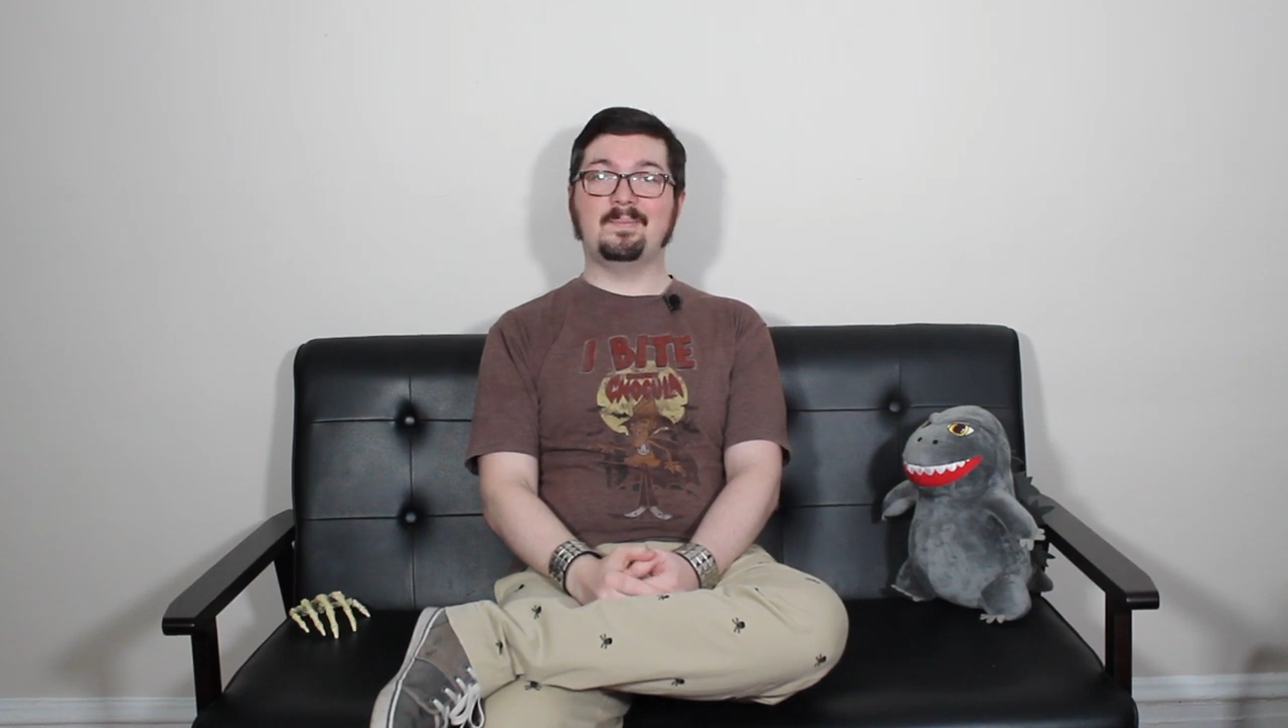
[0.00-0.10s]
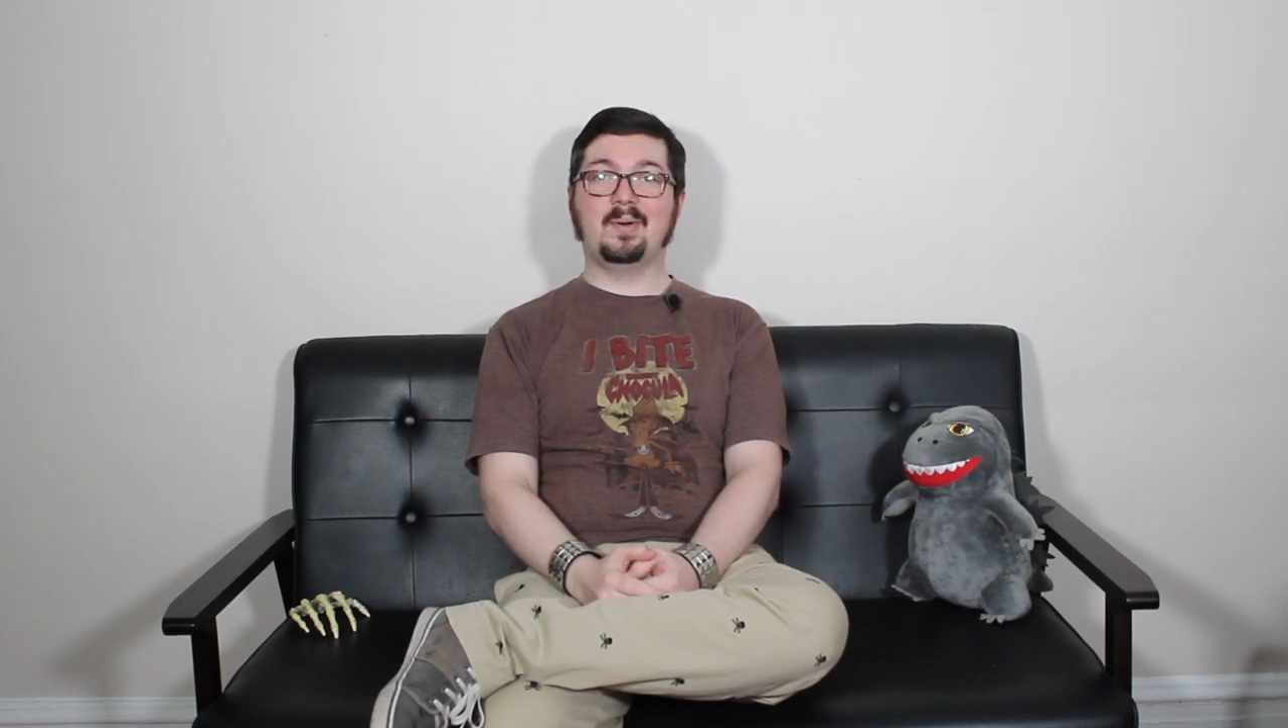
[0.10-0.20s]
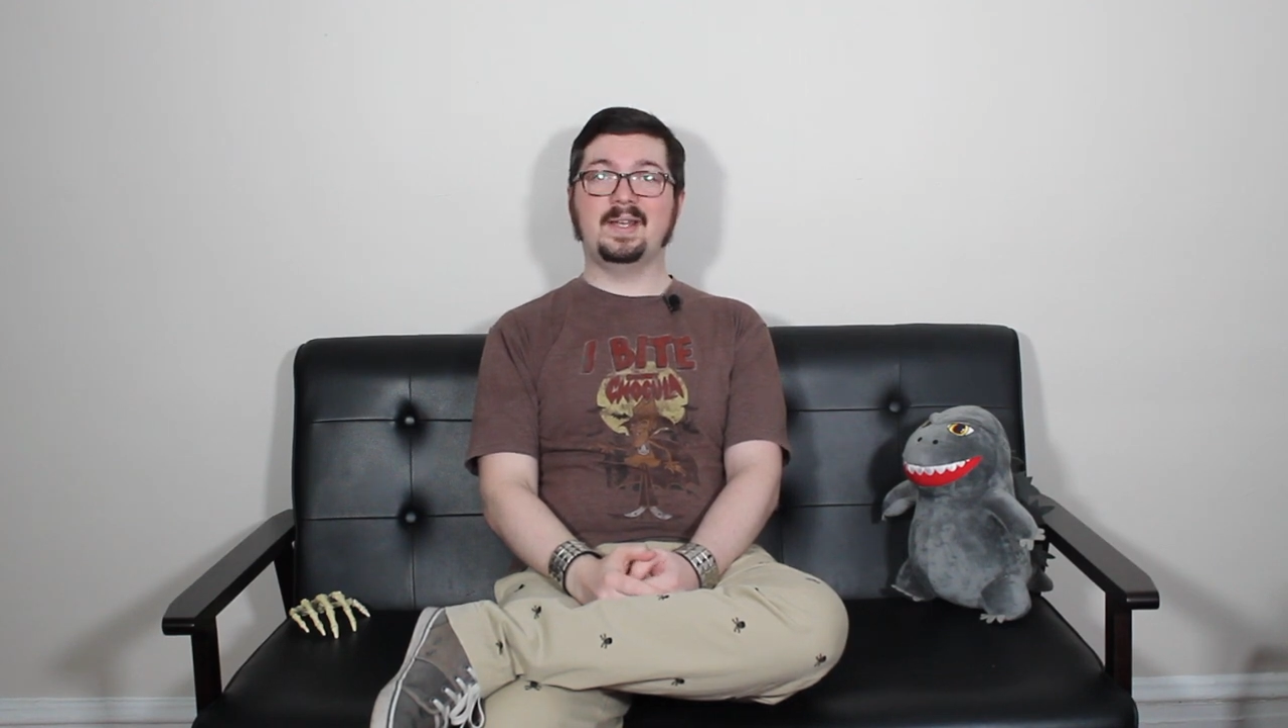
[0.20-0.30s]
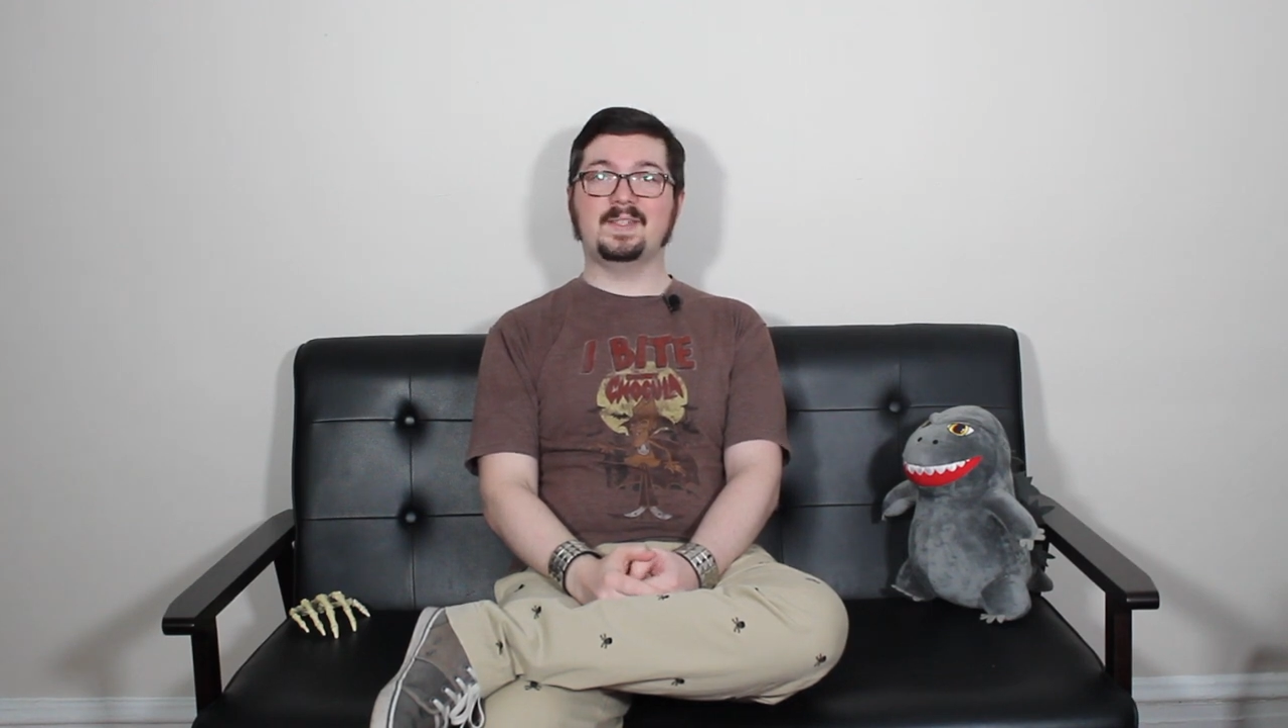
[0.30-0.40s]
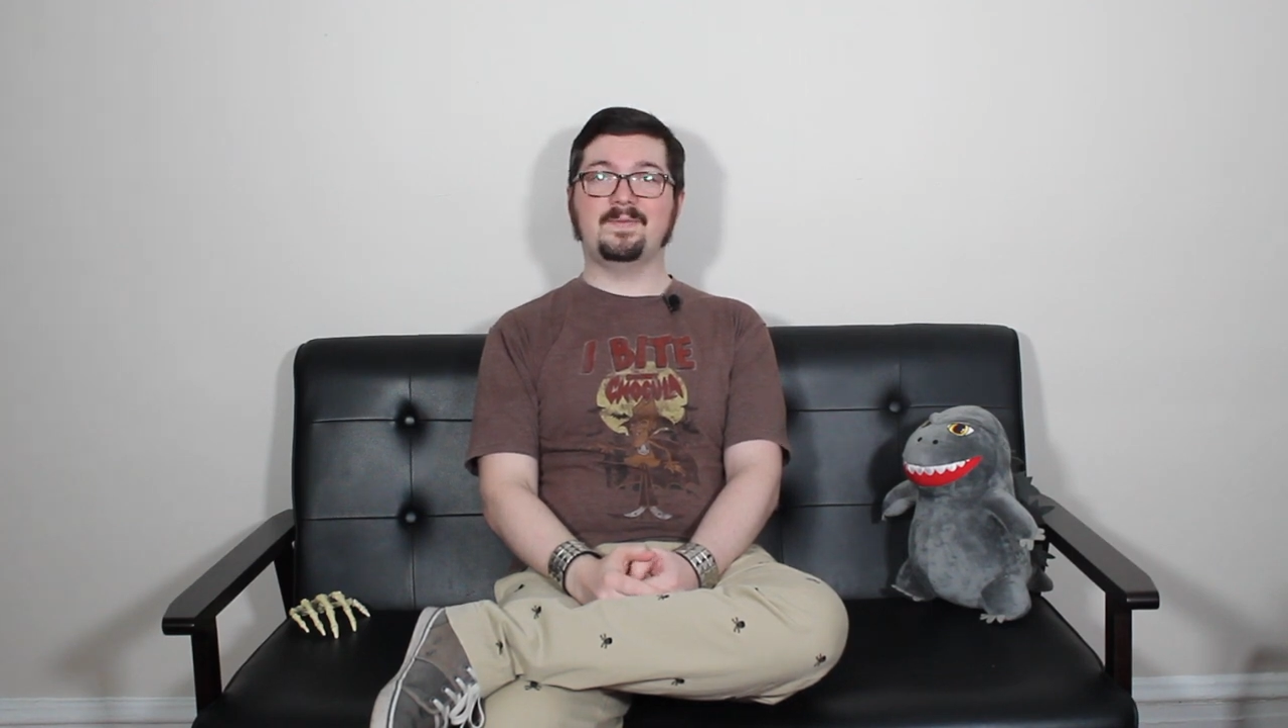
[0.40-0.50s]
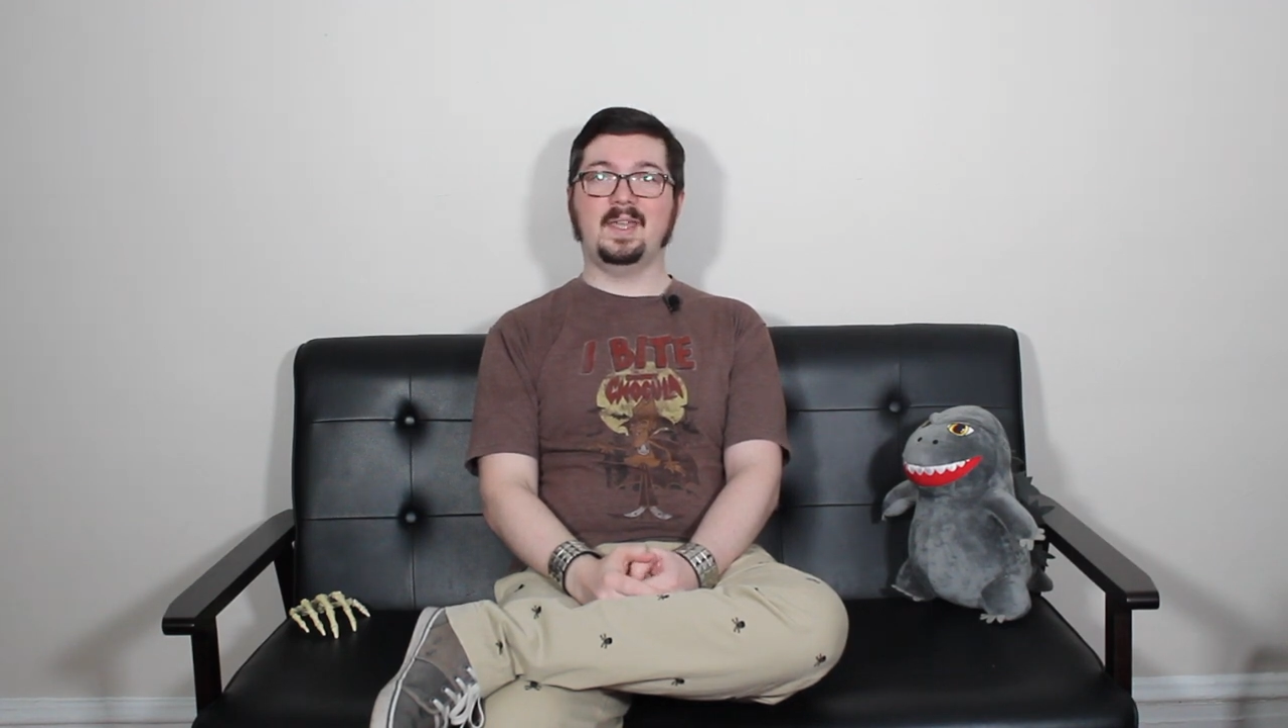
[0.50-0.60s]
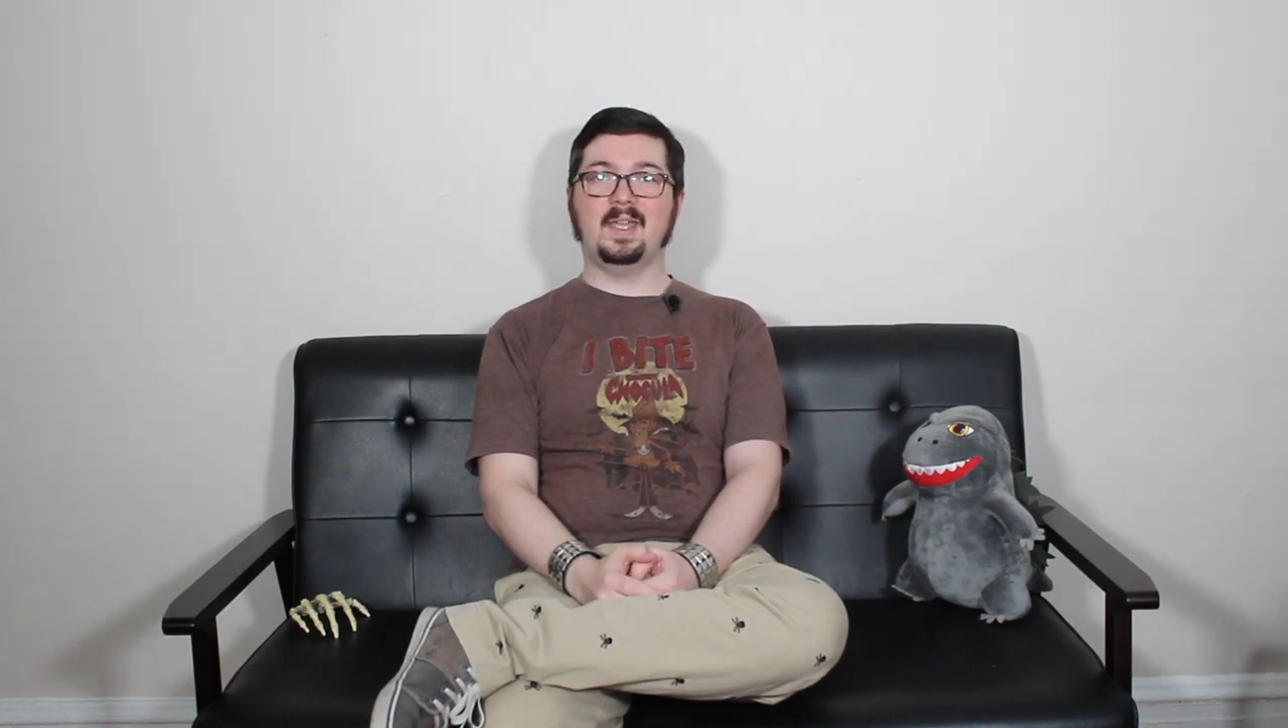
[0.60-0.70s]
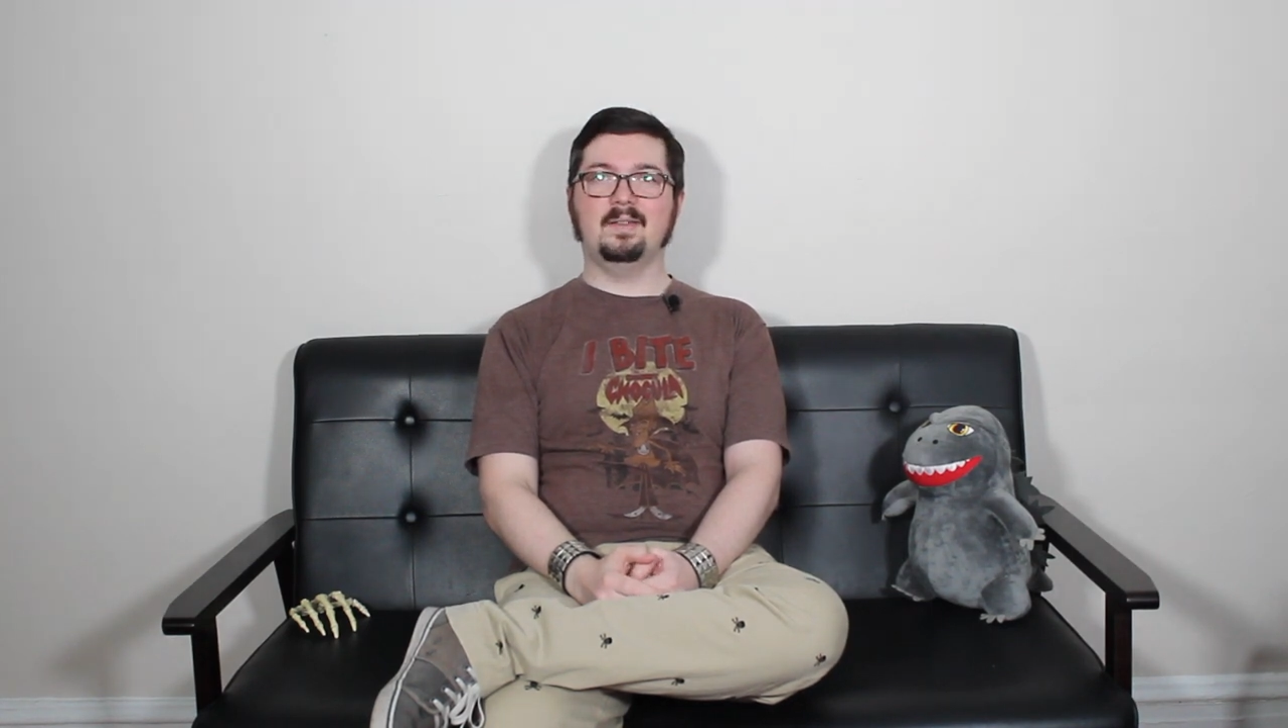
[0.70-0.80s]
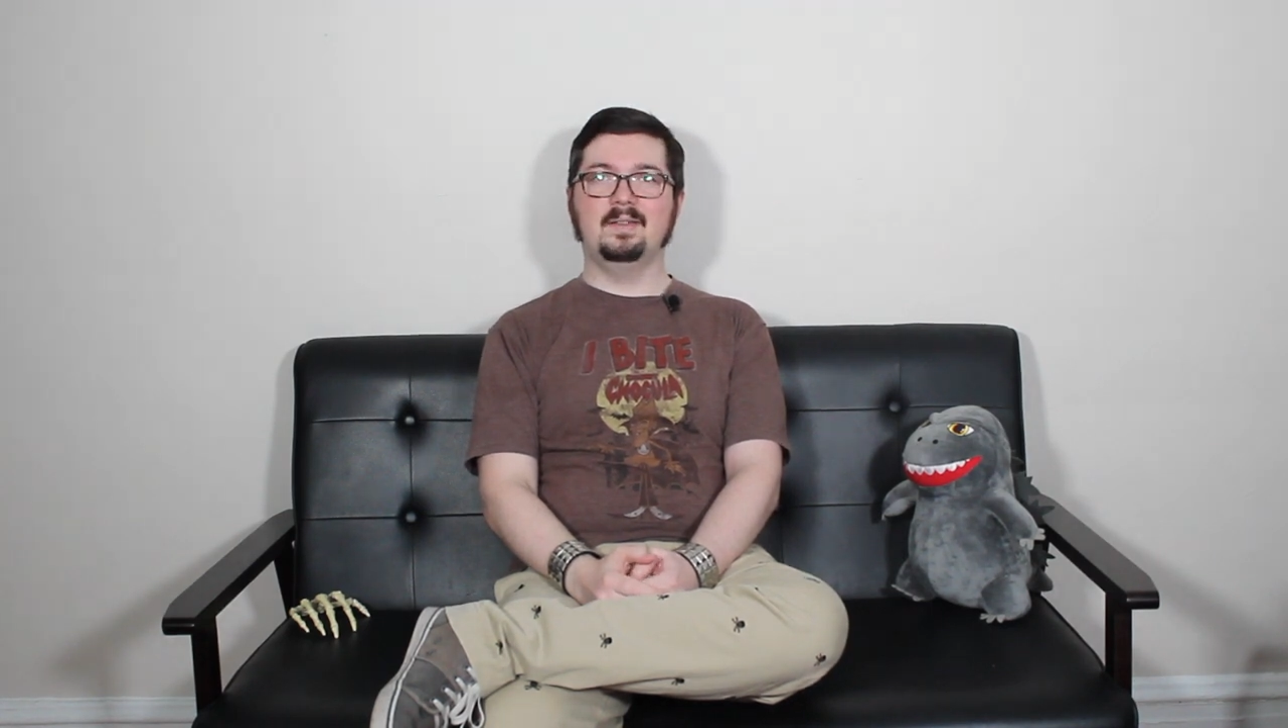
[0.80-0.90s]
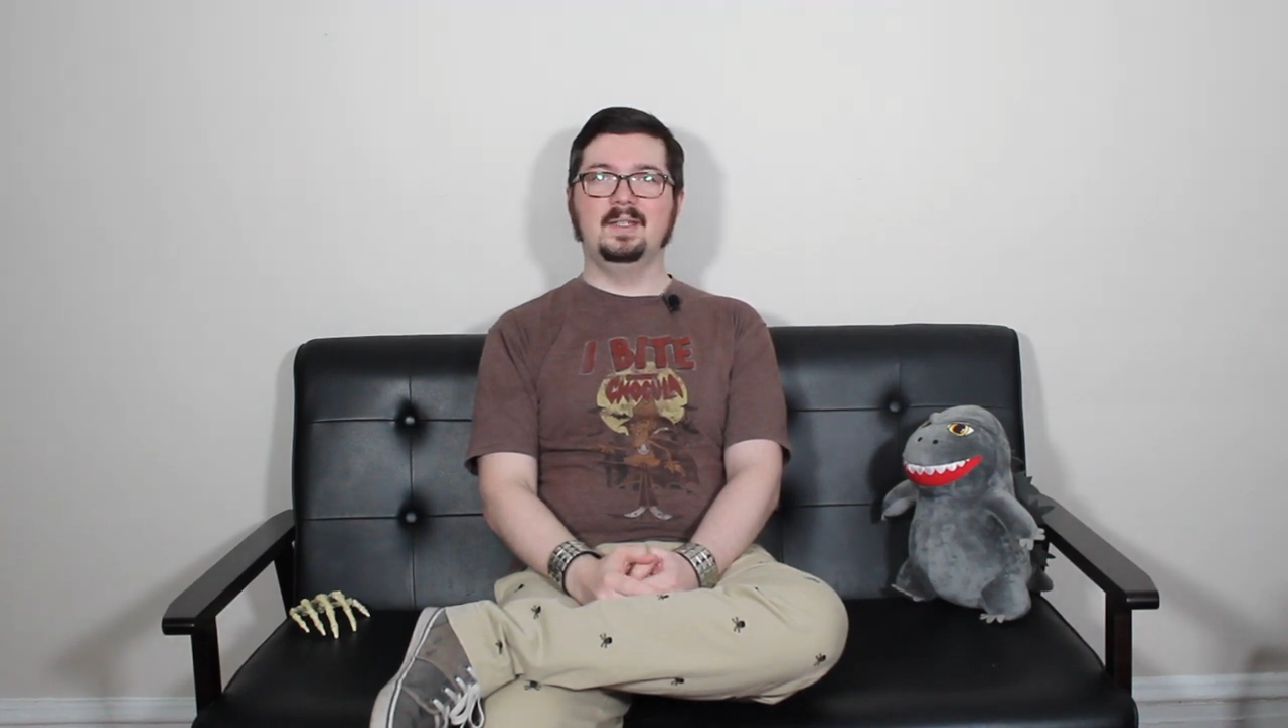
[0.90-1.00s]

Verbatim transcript: Price fan,